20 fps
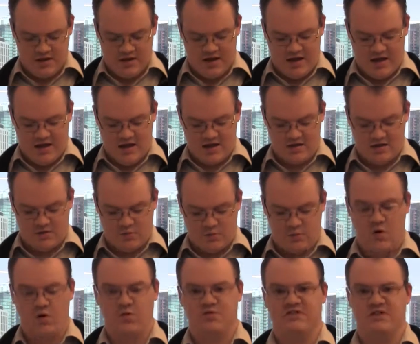and
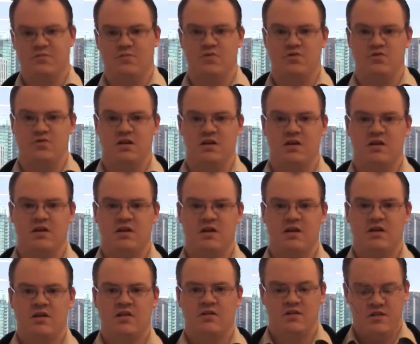Walter Mooney,
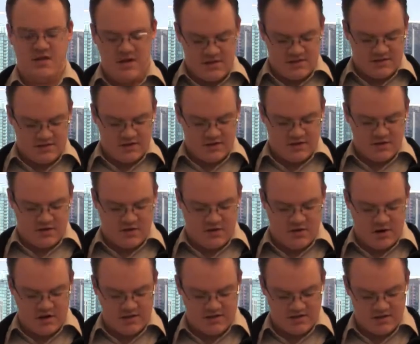these are the
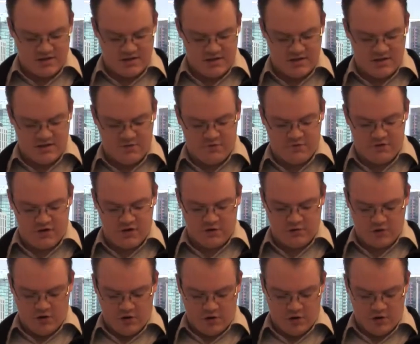guys in the
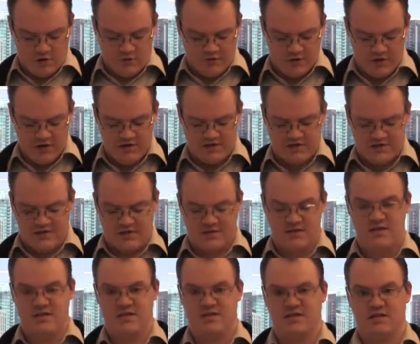field of
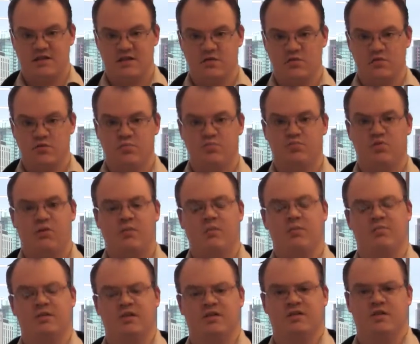statistical
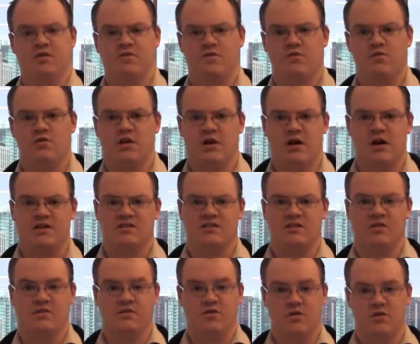probability
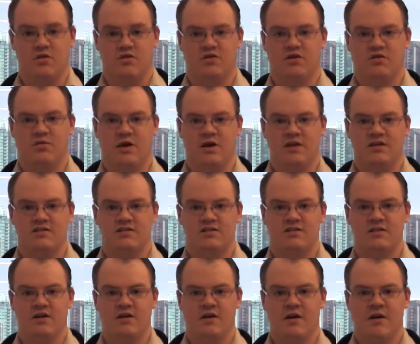forecasting for earthquakes.
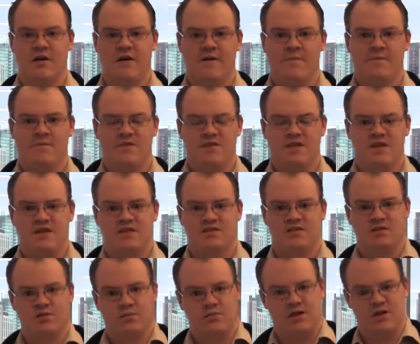These are
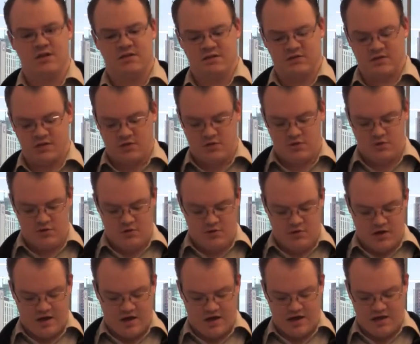the ones who
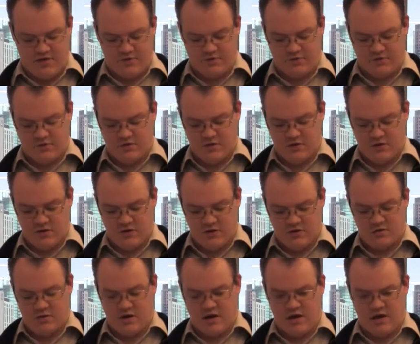have
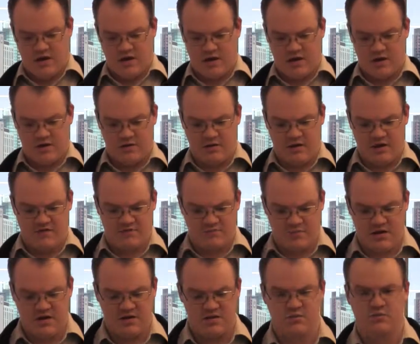
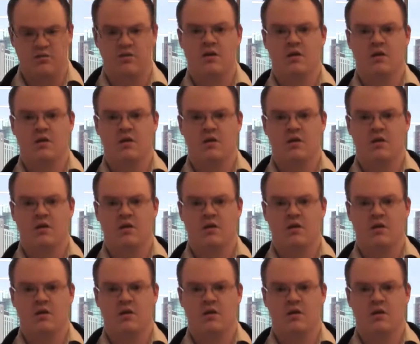been